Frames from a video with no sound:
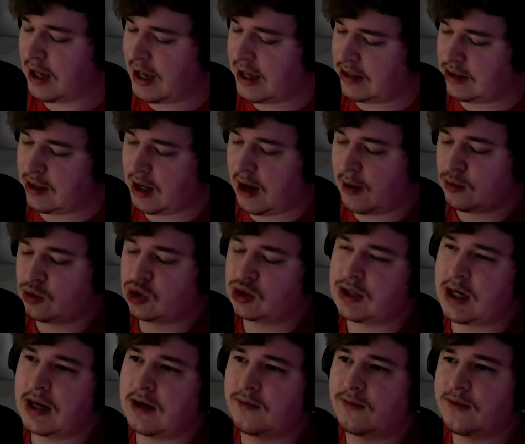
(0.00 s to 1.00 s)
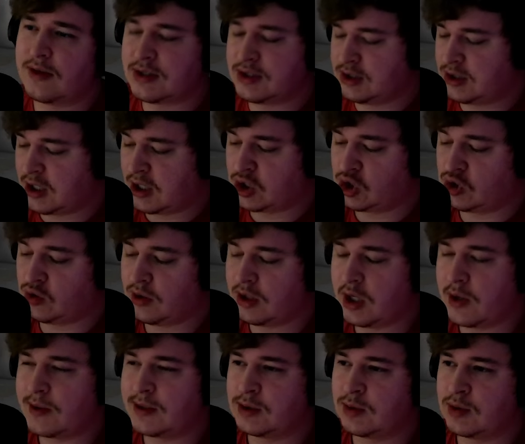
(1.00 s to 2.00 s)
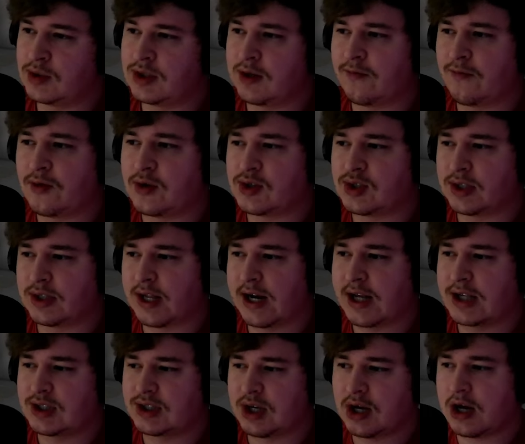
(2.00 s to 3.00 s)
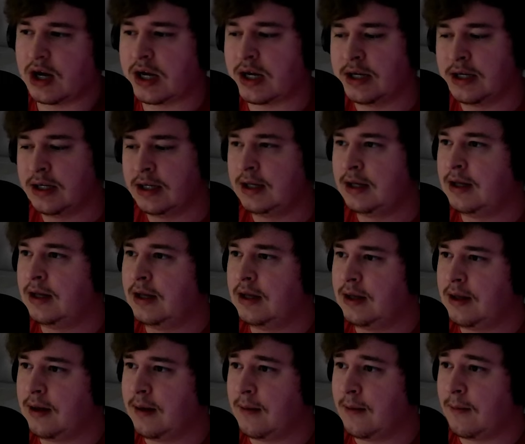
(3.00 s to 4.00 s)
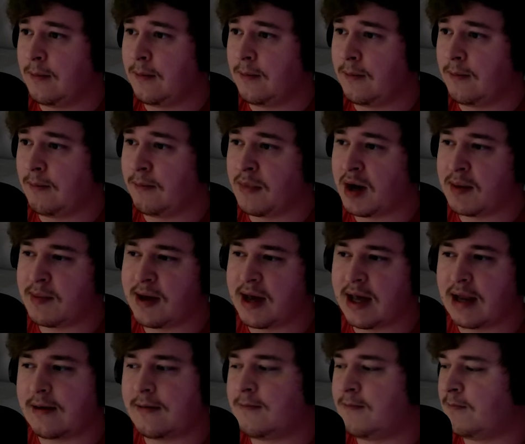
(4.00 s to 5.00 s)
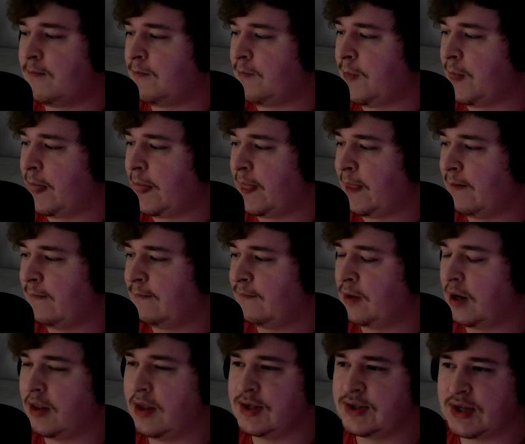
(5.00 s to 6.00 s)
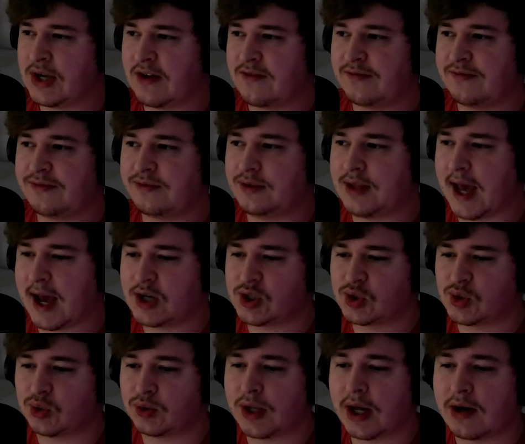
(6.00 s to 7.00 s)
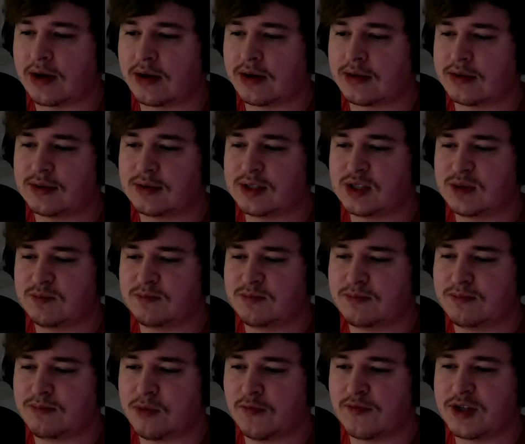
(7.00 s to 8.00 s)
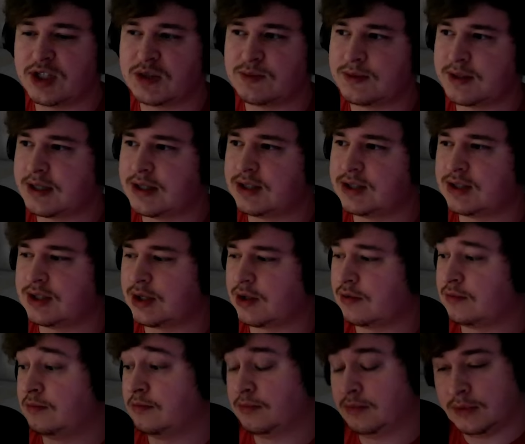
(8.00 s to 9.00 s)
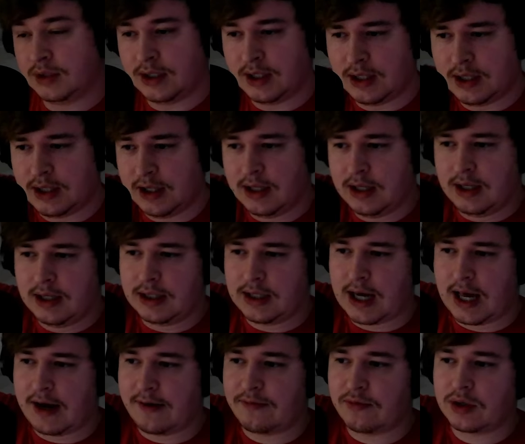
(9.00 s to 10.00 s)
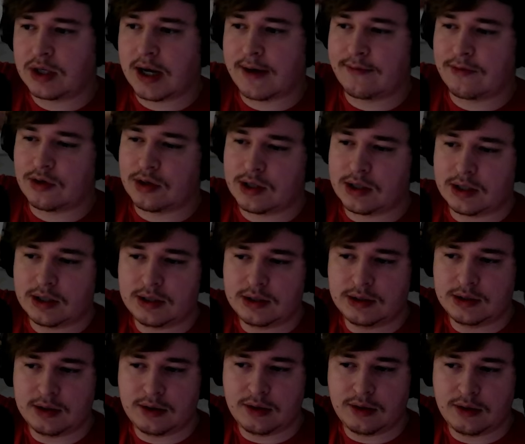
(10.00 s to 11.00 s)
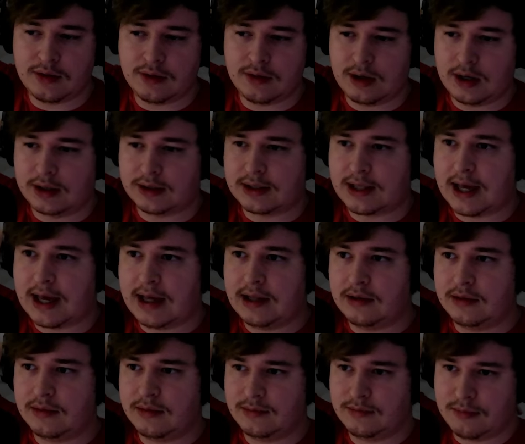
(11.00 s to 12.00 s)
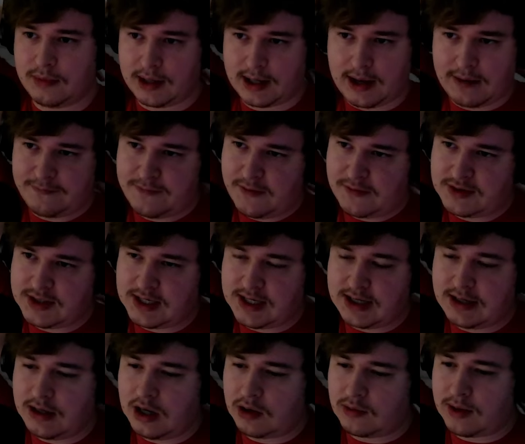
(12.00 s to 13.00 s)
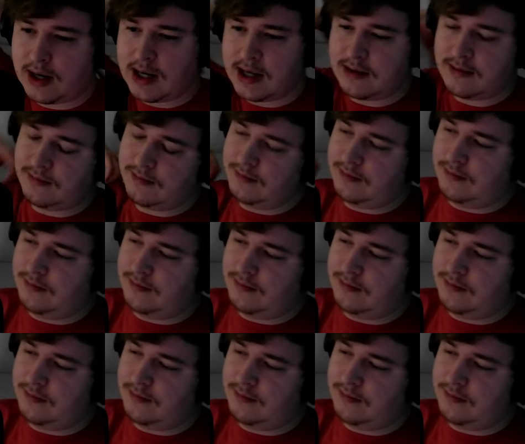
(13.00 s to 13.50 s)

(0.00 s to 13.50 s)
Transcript: I, I was just kind of instinctually going towards the first thing that I saw. My bad. But at least I have dash cooldown and movement speed, so kind of recovered on that. But I got 15 already.